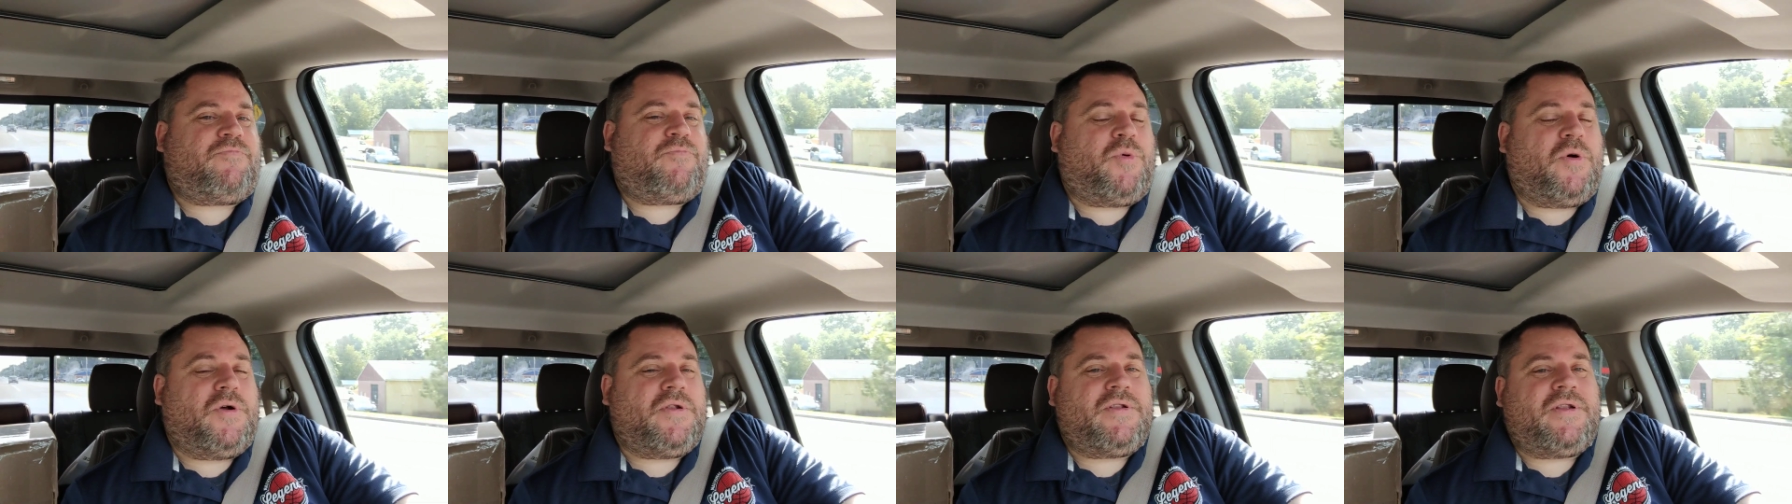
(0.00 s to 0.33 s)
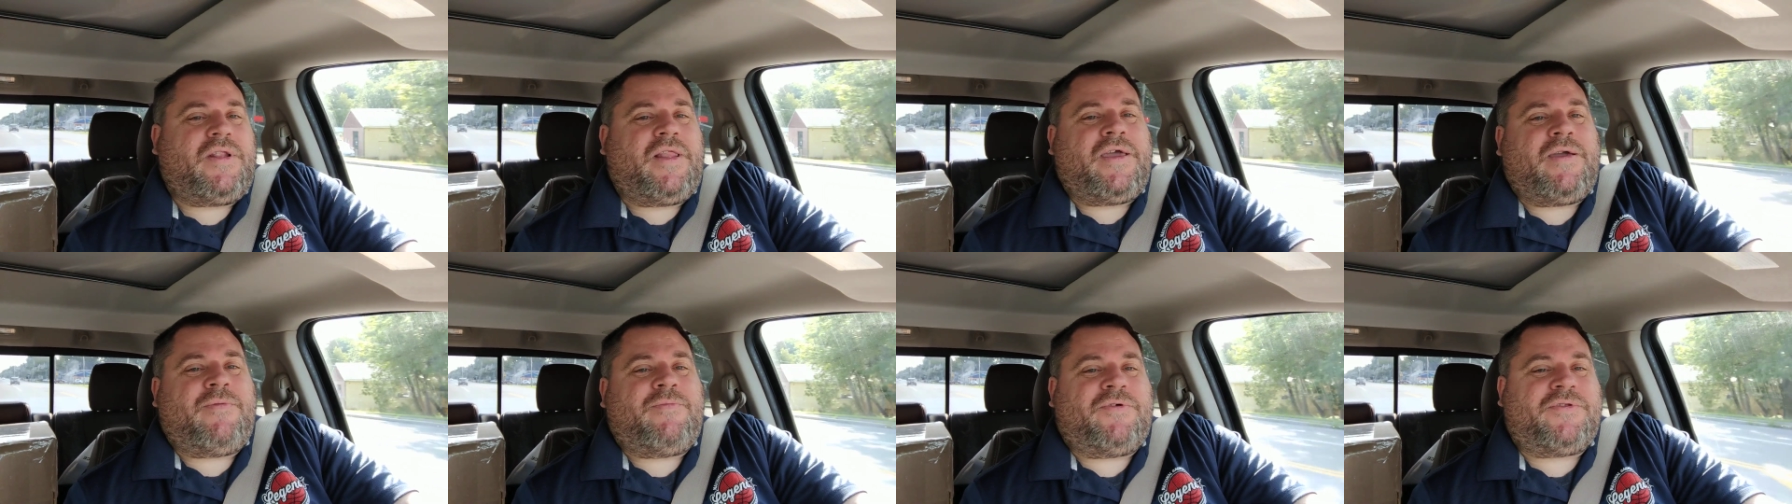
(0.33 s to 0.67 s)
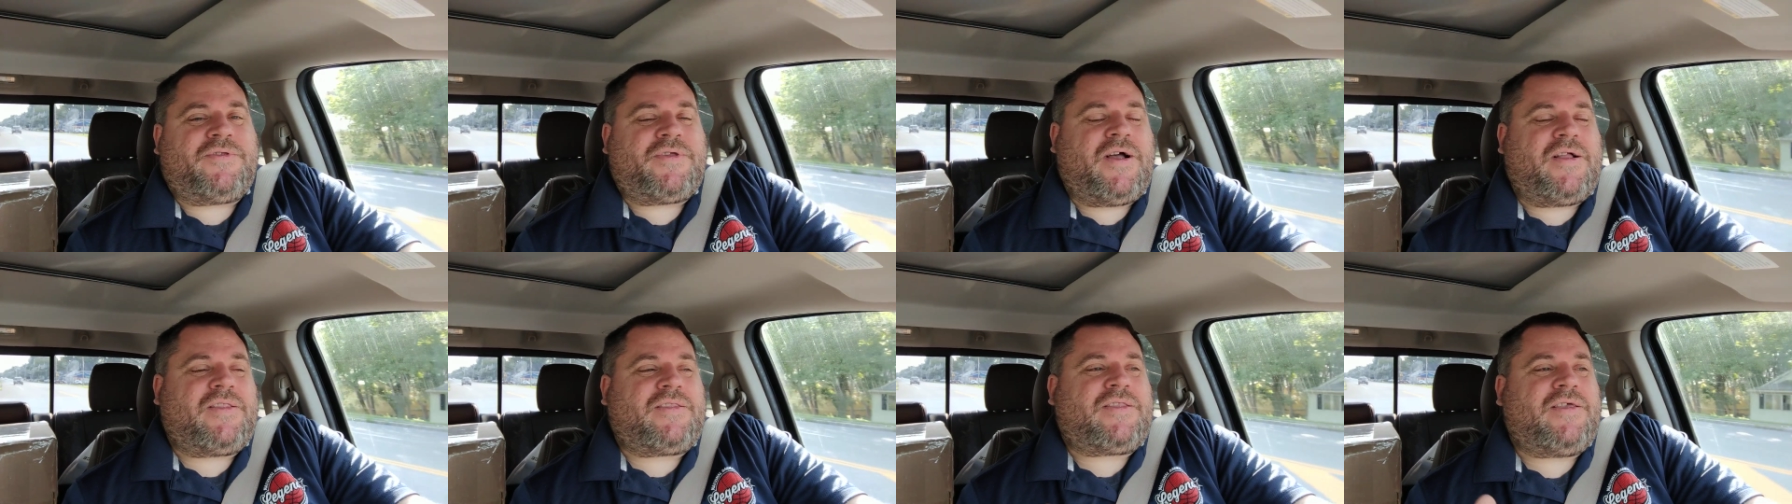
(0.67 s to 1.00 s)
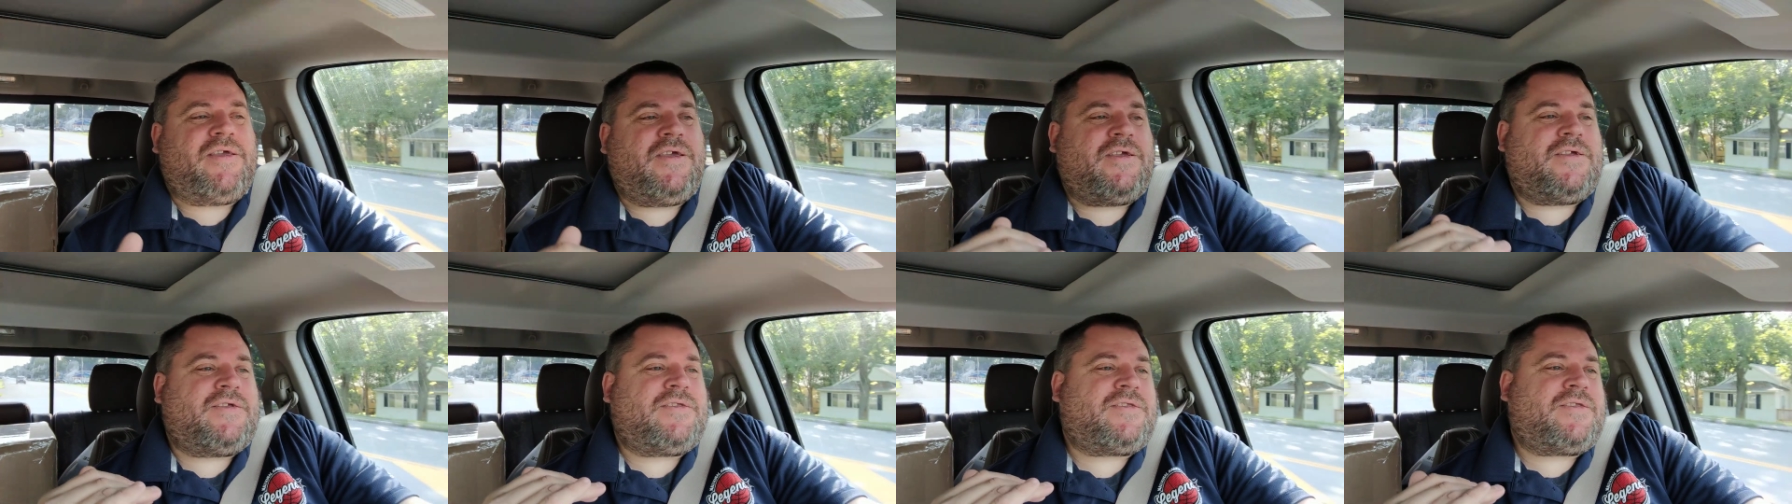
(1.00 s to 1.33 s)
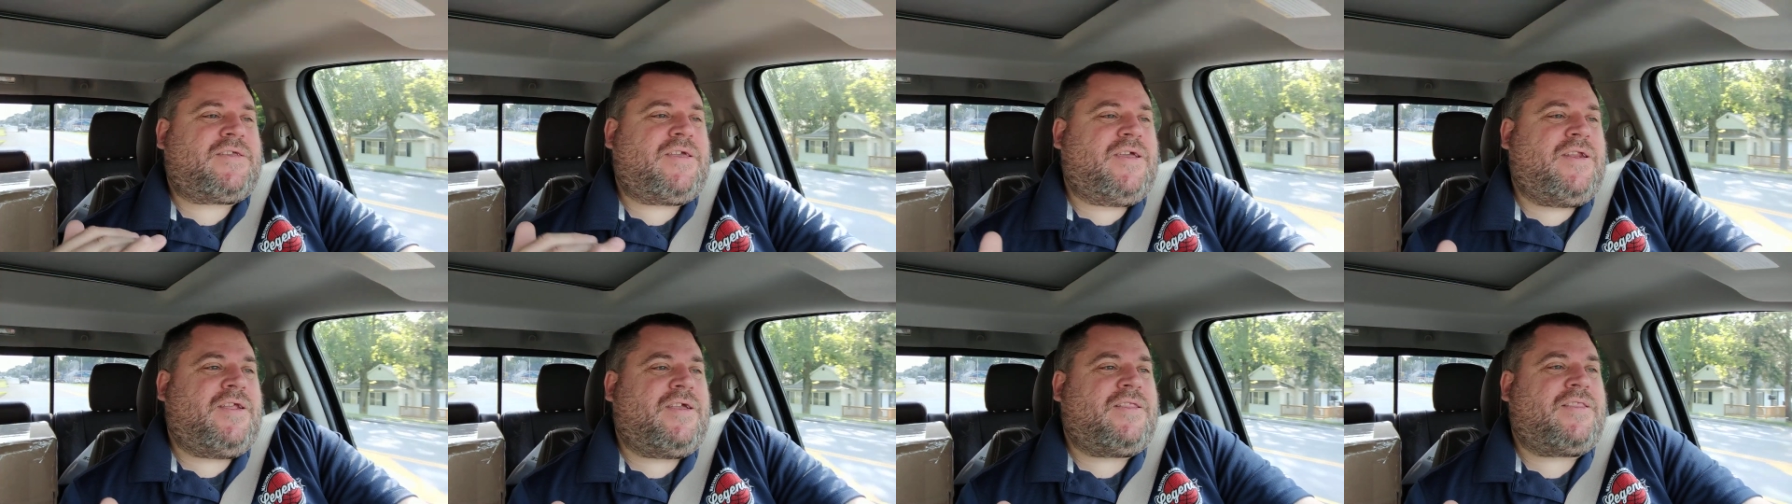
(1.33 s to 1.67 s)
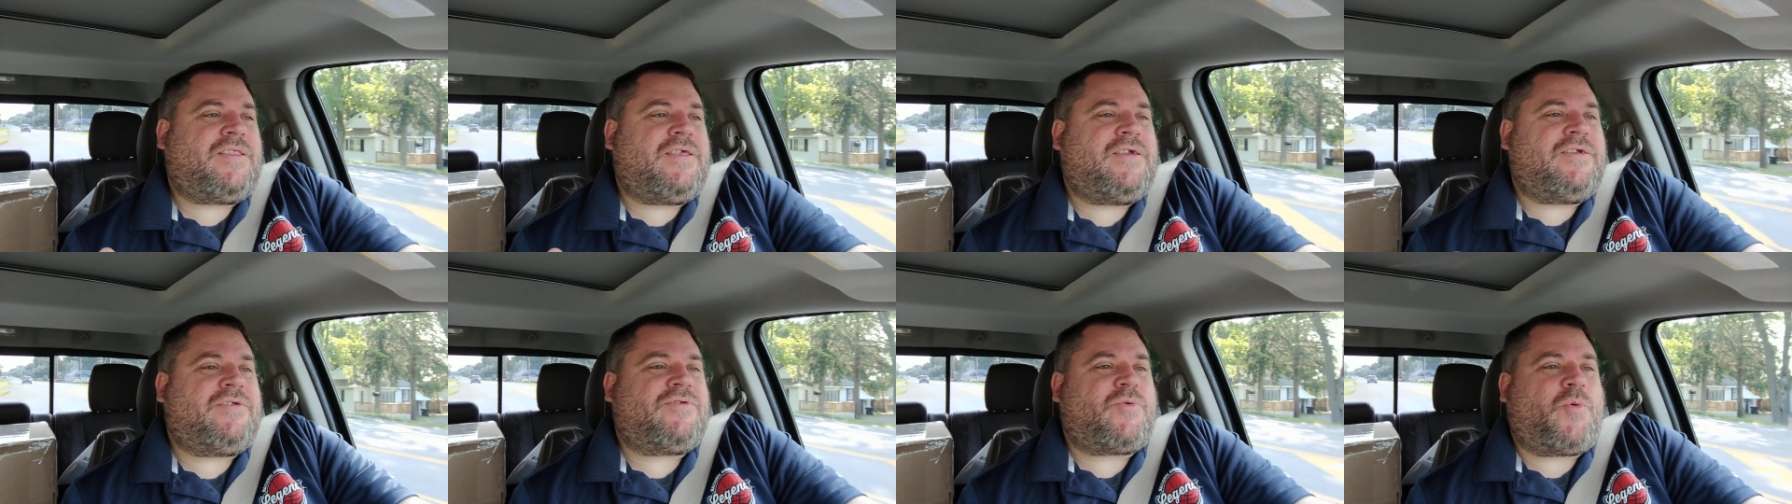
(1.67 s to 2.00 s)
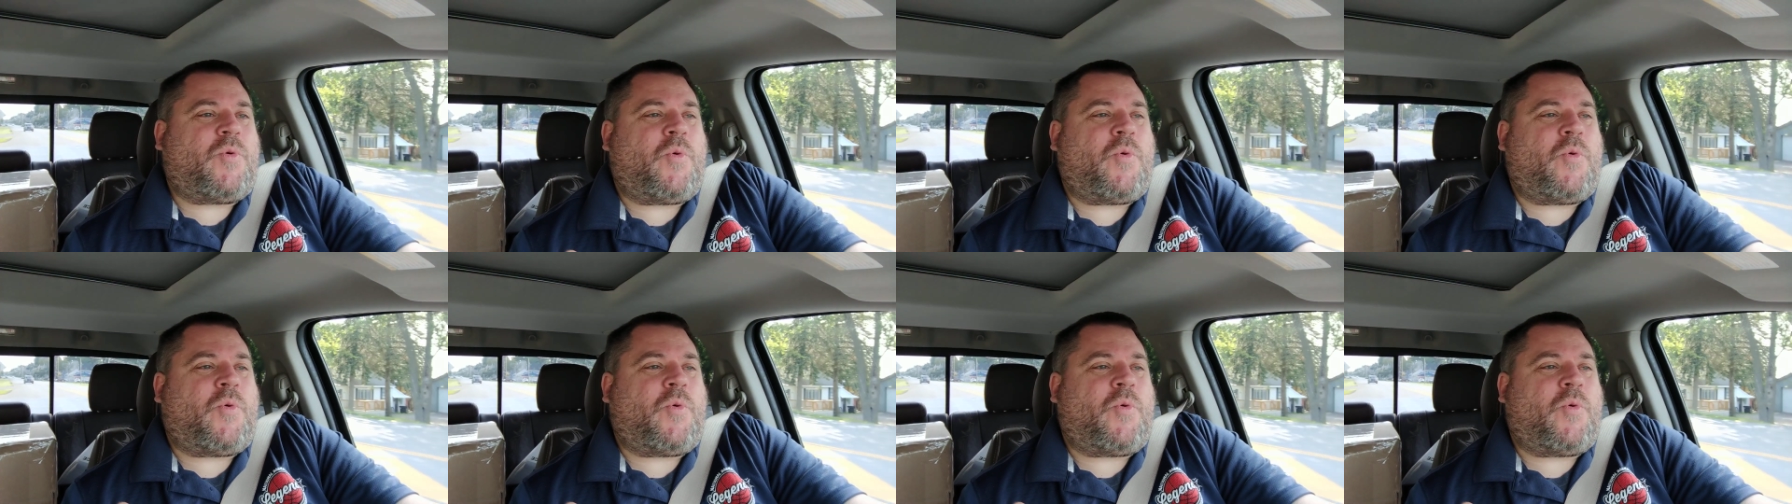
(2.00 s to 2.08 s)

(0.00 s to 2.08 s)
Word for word: putting labels on things and getting things